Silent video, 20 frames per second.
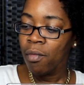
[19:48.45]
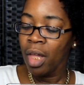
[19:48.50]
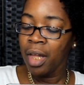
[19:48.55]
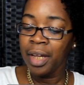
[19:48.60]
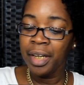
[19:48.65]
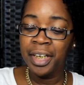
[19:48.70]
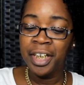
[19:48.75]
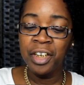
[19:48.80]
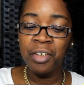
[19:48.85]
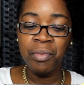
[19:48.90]

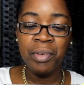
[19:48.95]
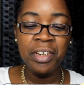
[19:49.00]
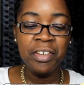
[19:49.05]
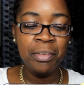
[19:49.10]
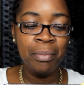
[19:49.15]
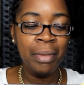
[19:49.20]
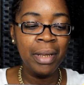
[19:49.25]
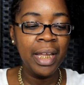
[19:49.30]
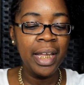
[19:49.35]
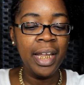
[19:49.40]
He the
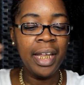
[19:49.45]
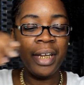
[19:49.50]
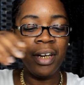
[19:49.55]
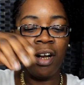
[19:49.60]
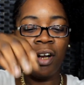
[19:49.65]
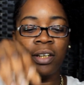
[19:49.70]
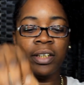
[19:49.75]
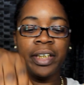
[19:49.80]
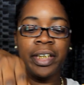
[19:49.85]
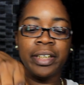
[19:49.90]
reason behind
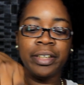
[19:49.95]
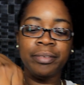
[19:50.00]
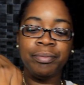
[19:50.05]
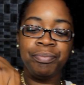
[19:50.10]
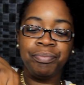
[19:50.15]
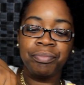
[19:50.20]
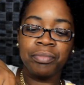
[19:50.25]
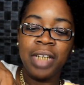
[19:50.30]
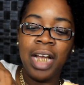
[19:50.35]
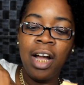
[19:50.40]
all of this.
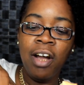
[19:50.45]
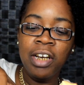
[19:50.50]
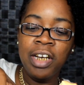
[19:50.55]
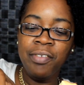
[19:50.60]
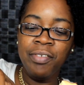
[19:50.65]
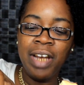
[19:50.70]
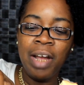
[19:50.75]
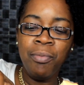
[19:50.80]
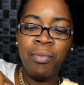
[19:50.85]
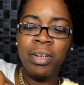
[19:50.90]
I don't
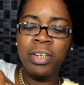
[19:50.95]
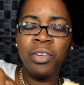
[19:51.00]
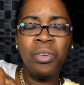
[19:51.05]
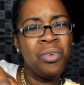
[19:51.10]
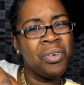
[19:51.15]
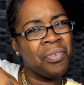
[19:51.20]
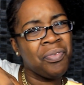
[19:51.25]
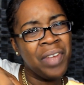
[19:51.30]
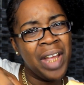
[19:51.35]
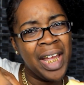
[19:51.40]
even, I wonder
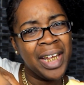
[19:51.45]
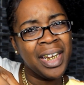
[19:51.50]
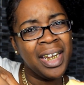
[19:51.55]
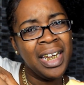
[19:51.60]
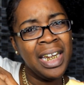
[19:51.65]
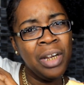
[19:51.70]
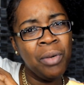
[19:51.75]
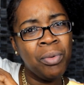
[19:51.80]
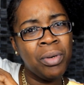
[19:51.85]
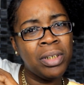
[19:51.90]
who the fat
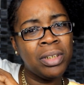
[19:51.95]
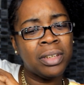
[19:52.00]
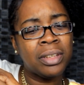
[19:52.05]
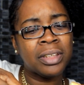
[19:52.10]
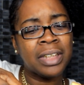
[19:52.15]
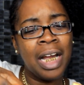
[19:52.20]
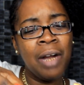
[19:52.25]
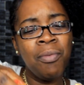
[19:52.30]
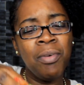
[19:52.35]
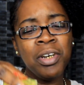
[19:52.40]
kid
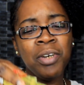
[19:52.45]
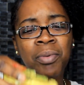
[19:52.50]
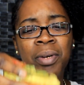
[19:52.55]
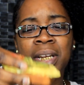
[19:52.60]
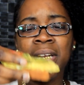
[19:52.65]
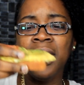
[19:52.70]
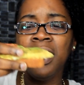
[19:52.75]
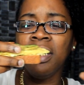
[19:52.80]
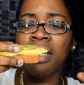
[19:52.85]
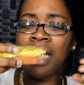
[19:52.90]
was. I wonder what
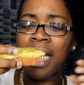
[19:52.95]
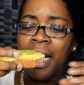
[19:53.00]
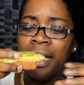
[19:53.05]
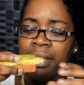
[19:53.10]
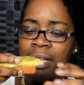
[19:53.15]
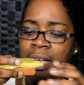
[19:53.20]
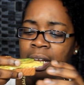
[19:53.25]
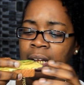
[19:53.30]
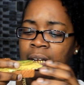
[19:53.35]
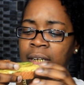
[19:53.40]
he looked like
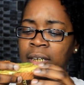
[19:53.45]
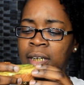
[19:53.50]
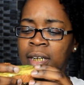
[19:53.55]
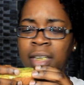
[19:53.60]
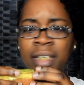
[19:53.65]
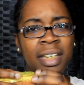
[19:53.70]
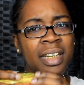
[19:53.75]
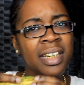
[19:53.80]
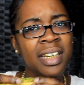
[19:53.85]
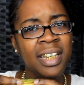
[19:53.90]
now.
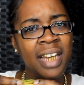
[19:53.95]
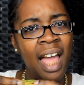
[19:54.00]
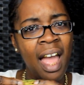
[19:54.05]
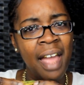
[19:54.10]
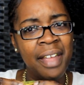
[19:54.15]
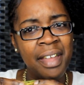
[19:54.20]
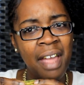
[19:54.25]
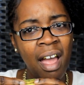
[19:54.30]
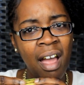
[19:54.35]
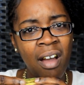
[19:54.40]
Did he
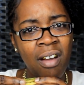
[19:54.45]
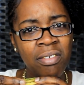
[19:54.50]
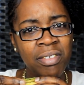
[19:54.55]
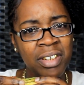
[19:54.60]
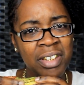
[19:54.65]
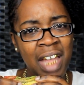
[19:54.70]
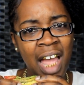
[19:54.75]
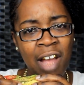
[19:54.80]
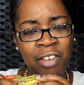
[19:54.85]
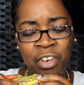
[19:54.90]
die, y'all?
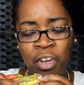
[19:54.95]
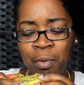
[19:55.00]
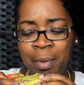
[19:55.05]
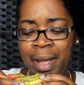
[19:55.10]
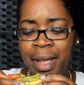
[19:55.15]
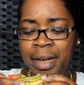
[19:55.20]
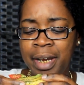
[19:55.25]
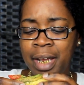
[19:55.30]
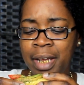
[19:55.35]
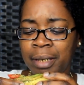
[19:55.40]
Did y'all know
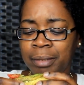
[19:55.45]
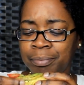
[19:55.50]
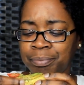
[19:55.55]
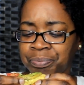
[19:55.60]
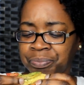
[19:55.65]
about that?